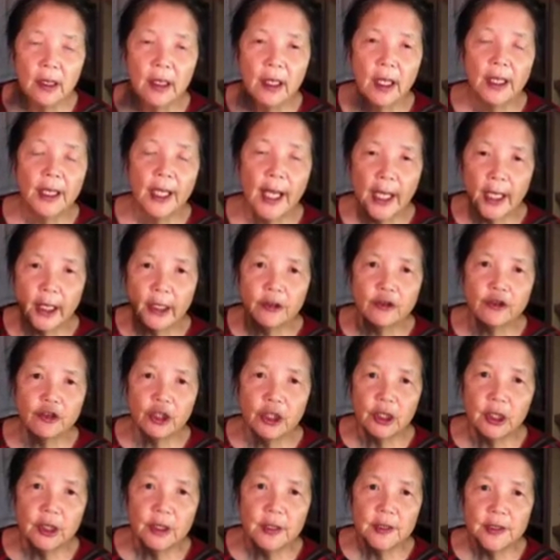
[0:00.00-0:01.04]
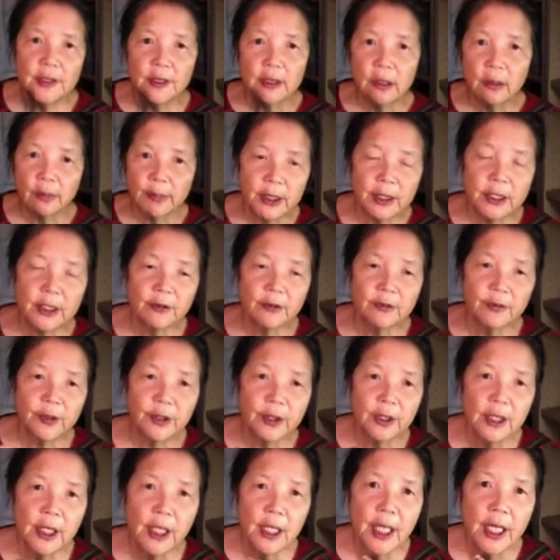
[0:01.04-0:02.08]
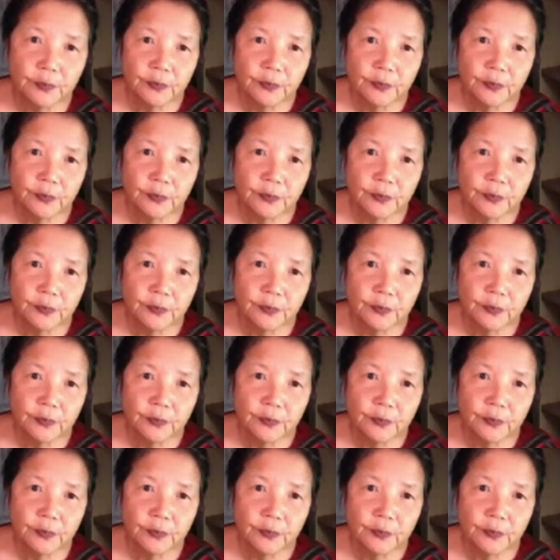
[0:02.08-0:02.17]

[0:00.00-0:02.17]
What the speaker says: analogy. It's a little bit different.